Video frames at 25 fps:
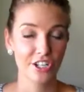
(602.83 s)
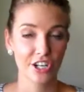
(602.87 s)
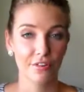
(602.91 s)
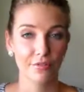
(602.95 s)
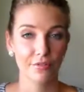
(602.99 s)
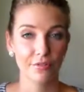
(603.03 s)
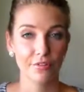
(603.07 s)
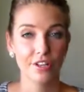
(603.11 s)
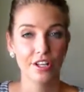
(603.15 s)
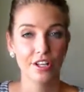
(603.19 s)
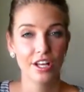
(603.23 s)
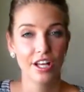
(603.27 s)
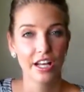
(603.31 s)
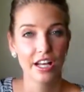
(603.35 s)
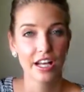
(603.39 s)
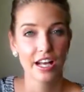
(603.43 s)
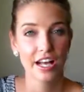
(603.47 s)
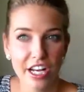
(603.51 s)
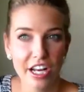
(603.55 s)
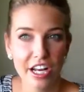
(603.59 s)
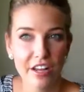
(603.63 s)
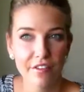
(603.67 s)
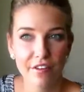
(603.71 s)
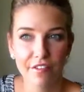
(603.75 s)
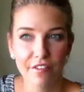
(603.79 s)
general.
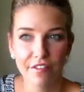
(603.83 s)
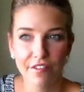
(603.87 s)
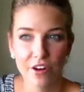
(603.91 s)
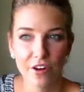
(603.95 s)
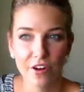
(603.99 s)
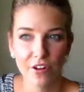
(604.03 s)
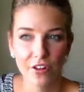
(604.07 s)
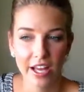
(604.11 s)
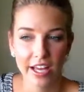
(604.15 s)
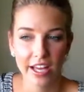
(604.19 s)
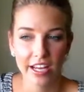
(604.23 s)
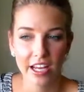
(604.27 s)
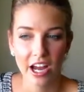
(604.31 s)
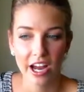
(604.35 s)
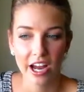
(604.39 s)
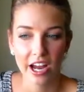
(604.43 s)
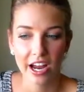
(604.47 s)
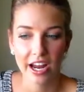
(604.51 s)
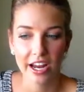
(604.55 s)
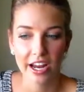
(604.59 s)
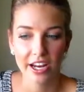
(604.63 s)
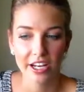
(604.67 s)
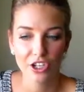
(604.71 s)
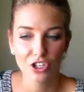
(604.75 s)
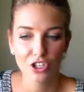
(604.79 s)
I never felt like
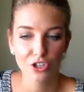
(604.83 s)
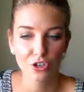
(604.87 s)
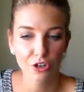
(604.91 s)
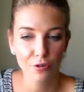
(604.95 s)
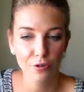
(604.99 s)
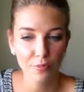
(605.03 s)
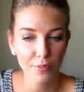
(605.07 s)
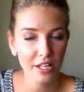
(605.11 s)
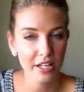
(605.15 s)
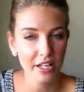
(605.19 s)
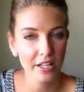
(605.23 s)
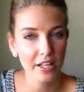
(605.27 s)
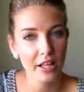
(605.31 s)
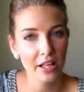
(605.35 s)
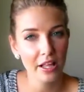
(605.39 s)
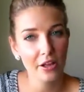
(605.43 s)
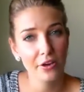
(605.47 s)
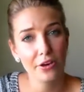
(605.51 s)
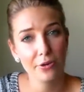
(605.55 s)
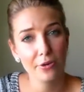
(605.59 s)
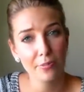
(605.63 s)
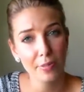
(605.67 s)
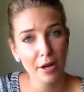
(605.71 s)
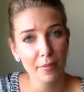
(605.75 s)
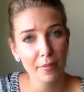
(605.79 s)
I shouldn't be
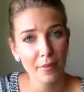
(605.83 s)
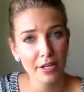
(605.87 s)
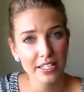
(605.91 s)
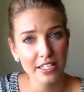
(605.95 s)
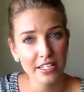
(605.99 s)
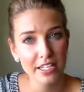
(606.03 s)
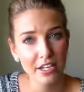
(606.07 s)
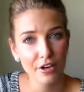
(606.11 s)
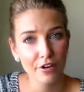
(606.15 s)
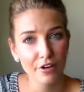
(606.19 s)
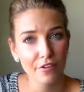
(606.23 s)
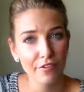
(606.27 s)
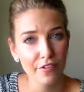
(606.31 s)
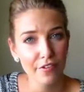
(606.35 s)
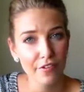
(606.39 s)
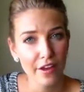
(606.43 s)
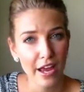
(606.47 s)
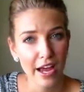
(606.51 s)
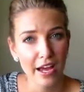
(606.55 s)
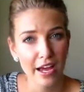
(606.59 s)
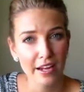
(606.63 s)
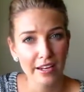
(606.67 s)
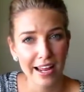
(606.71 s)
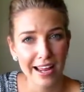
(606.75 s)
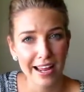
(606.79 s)
alone by myself
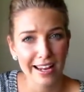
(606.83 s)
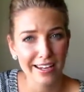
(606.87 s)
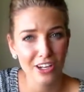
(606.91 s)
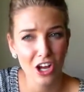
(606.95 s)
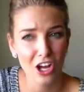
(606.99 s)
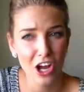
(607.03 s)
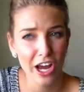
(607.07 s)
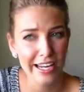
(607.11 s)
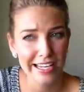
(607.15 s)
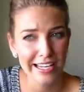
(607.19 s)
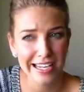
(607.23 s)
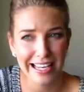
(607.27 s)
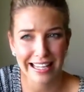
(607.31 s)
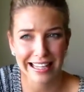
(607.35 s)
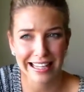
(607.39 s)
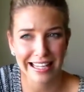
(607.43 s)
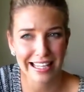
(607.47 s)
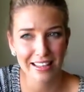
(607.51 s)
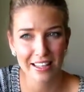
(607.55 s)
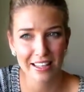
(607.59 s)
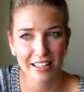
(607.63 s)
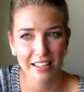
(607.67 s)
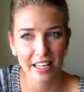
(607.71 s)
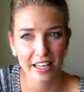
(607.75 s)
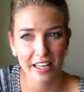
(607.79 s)
out at night, nothing
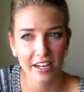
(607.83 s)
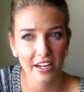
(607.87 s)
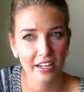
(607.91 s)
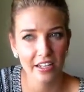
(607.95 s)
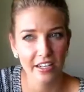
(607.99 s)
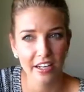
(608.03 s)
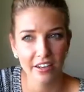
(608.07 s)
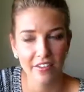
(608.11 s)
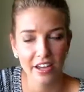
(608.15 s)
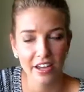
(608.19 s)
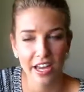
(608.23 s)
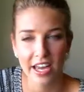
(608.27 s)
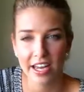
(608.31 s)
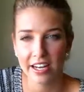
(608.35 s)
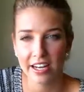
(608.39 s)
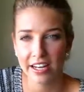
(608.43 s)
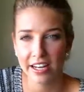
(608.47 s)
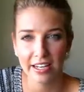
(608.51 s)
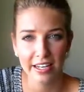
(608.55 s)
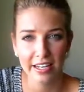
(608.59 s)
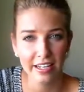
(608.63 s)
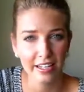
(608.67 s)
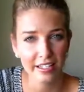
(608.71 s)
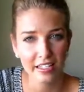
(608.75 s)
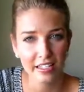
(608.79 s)
like that. I never had
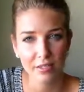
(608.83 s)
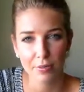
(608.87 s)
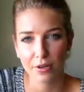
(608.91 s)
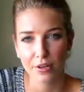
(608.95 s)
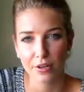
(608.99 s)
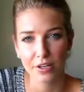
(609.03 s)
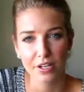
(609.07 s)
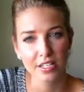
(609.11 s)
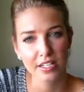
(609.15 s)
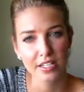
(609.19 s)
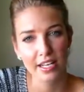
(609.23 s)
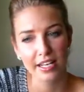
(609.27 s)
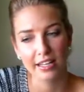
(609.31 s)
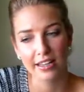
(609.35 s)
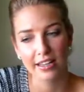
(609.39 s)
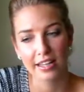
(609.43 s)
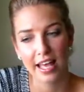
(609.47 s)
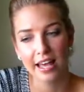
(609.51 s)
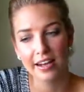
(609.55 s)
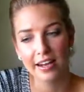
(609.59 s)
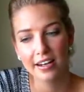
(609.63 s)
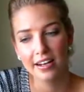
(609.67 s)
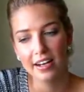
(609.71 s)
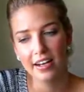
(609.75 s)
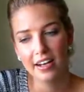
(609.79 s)
any experience like
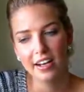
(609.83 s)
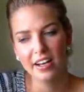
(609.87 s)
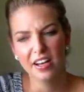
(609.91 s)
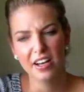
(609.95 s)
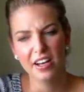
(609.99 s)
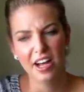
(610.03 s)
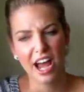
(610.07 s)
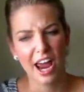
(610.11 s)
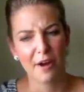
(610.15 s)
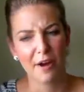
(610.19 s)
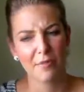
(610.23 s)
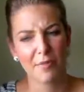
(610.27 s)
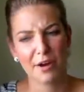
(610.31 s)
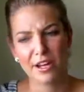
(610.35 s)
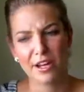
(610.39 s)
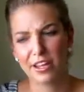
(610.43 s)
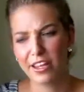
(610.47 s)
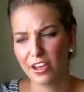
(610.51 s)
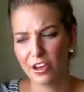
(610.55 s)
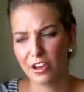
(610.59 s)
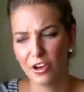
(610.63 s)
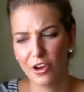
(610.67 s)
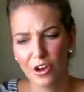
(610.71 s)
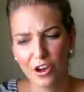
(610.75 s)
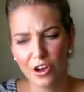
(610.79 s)
that. I
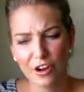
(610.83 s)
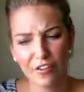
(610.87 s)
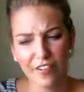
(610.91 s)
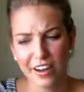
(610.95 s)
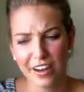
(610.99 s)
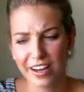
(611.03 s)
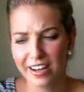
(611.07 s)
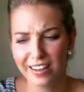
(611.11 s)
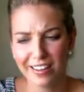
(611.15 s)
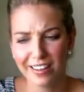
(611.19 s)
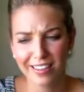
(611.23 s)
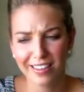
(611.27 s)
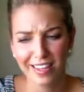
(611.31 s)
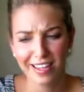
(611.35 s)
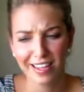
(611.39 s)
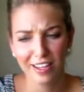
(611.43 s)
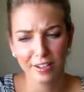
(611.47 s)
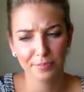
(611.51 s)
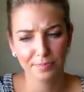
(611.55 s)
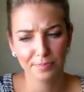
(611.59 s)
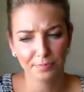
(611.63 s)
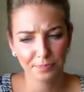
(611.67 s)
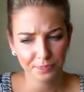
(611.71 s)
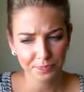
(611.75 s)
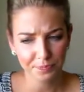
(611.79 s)
rarely heard of
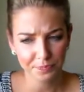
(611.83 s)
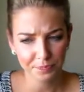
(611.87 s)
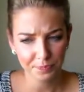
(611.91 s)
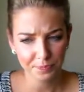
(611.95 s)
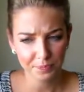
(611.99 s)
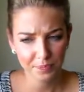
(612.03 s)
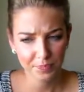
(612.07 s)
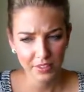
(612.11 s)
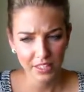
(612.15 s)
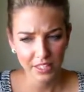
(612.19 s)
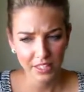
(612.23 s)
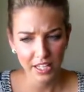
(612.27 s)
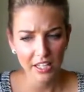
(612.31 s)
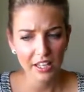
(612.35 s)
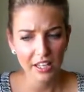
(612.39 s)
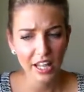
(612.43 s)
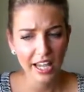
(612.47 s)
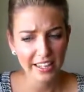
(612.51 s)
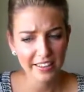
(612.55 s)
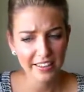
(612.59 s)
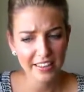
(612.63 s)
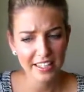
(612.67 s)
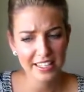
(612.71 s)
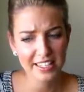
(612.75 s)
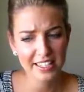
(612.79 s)
anything
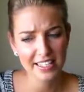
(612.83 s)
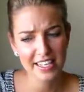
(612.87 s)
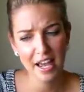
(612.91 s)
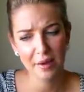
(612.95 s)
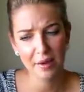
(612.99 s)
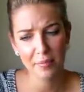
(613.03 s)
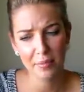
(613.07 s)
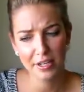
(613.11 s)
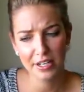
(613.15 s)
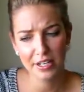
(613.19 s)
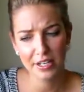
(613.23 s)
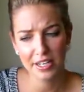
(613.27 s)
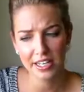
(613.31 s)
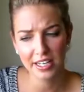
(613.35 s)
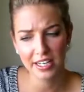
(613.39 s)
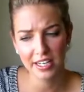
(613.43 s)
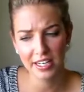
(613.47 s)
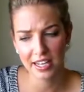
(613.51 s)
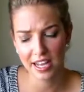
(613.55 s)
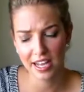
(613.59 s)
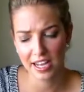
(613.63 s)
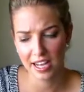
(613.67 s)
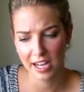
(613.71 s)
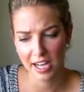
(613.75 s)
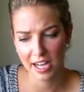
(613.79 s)
like this
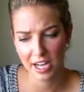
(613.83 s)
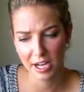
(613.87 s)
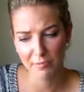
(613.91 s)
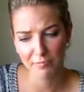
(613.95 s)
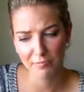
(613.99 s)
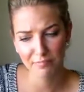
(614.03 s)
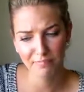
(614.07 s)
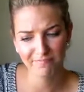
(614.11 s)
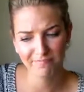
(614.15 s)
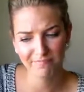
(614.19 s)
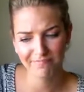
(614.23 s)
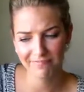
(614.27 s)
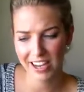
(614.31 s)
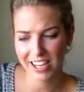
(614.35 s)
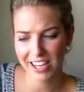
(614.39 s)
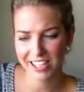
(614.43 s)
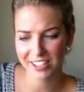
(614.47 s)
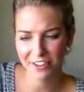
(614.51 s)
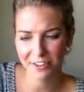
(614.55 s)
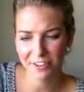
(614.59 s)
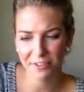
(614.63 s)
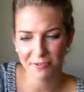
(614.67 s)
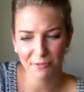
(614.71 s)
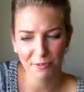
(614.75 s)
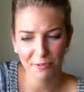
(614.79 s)
happening. I
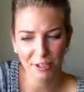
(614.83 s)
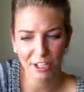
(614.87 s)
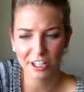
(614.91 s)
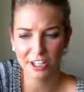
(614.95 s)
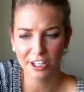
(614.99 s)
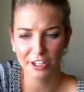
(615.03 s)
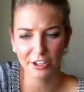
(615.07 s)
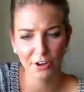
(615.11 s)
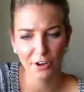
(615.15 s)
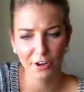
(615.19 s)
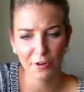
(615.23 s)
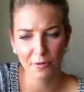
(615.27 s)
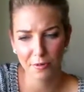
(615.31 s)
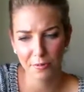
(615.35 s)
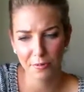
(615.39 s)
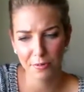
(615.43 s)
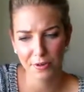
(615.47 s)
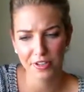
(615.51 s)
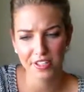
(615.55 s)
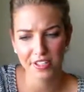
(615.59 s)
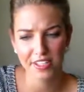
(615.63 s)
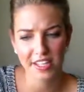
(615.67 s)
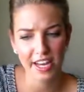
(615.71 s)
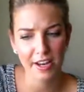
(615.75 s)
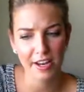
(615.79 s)
don't really know what more
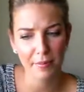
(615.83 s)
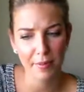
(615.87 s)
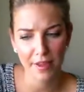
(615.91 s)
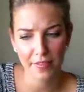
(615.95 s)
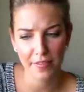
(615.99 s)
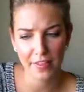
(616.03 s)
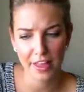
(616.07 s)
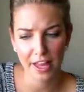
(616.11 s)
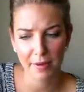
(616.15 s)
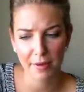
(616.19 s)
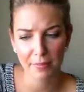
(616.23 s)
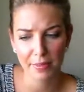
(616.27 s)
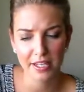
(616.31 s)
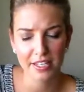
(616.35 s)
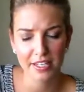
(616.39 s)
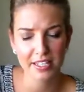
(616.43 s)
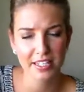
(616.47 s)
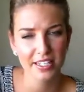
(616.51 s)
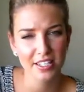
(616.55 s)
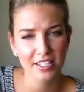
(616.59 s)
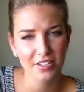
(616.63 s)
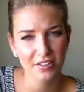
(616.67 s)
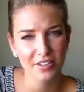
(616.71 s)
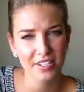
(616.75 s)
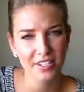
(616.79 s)
to say about that, because
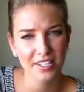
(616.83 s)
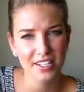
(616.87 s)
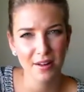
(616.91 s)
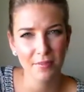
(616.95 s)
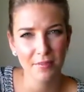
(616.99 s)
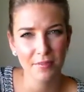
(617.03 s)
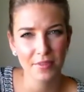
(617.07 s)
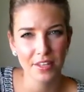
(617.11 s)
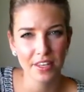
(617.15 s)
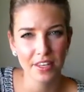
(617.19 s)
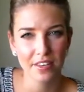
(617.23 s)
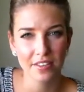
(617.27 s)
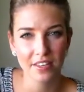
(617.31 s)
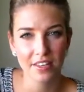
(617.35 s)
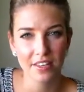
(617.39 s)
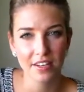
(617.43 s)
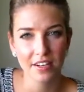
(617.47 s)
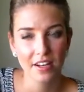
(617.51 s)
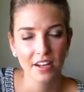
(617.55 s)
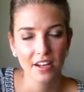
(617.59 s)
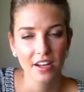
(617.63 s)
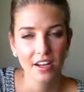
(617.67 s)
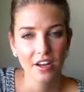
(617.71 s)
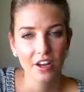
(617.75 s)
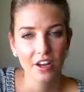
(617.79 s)
it's not something that